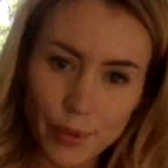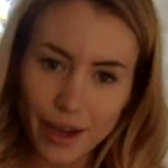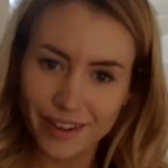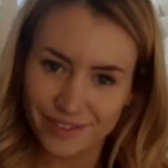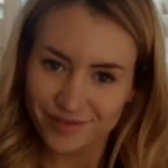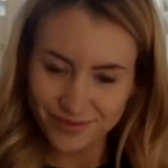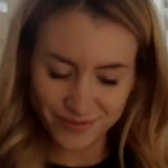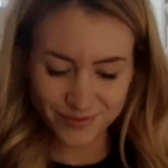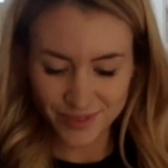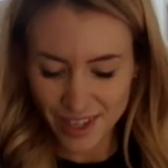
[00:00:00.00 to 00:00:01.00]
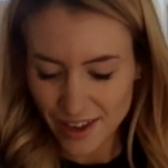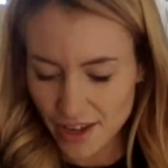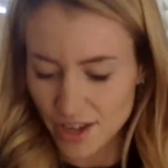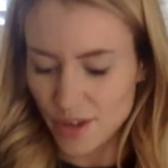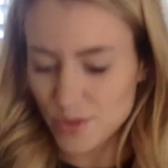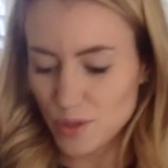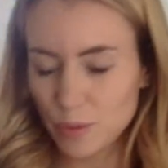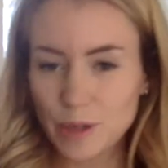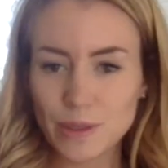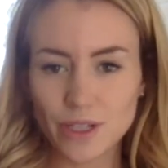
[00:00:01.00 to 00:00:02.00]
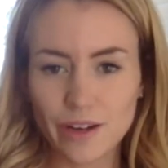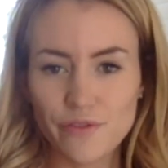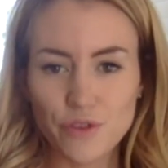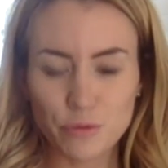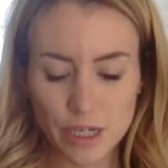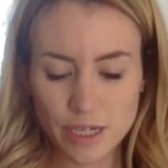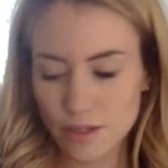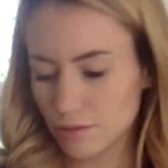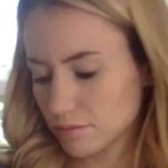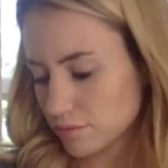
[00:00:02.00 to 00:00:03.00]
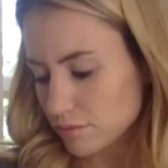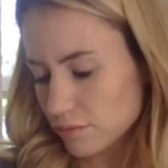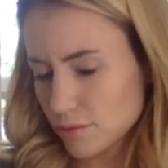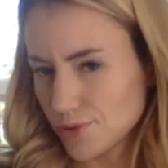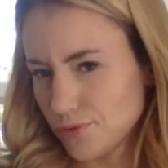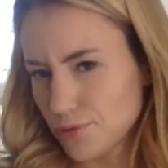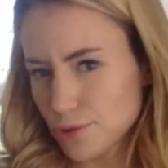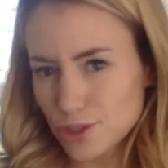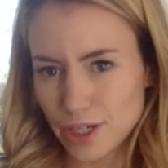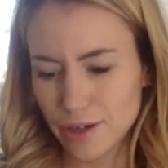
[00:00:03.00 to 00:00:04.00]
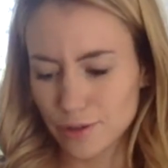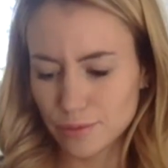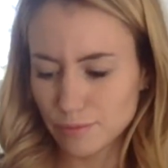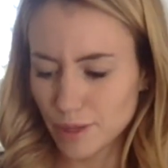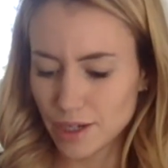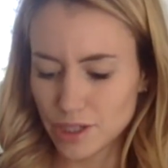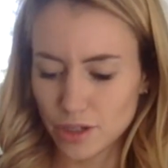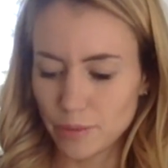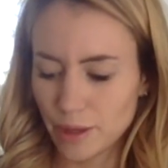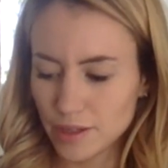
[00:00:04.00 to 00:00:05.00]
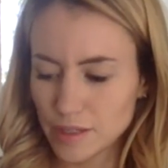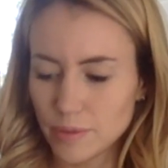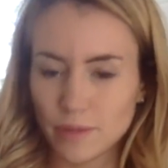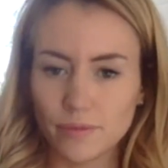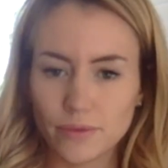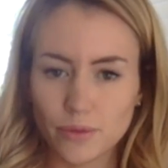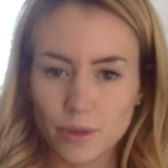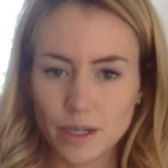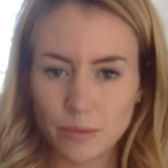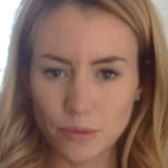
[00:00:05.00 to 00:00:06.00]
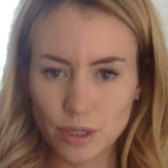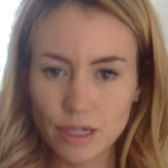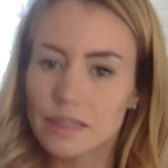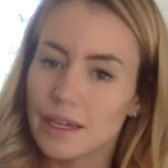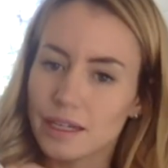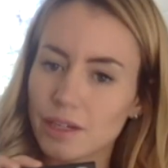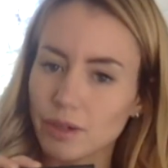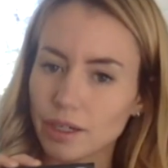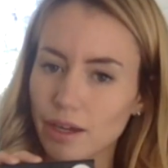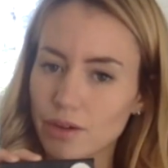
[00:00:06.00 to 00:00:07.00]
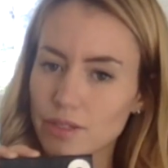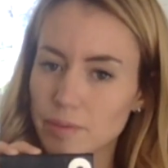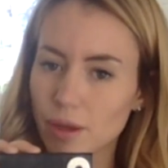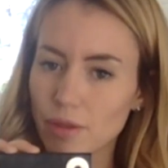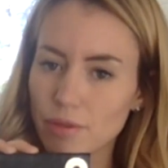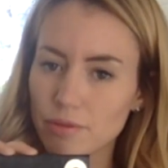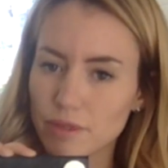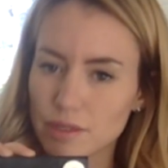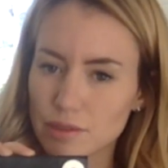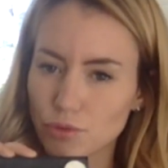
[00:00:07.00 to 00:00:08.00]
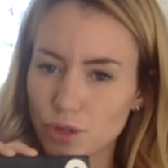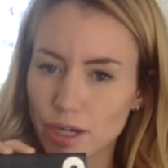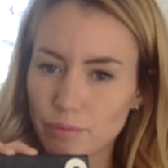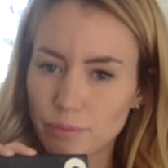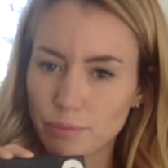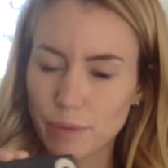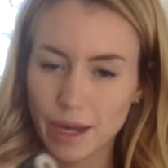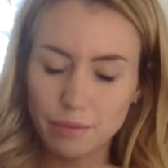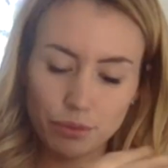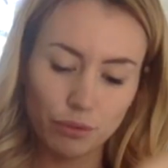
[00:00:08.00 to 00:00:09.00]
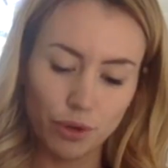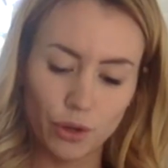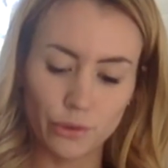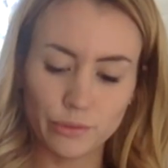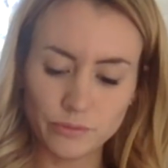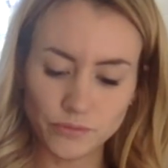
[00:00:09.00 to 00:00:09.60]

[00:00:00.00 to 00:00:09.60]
back. So pretty much I have 3 or 4 eyeshadow palettes, but the one I'm really liking right now is about this Lorac Matte Pro.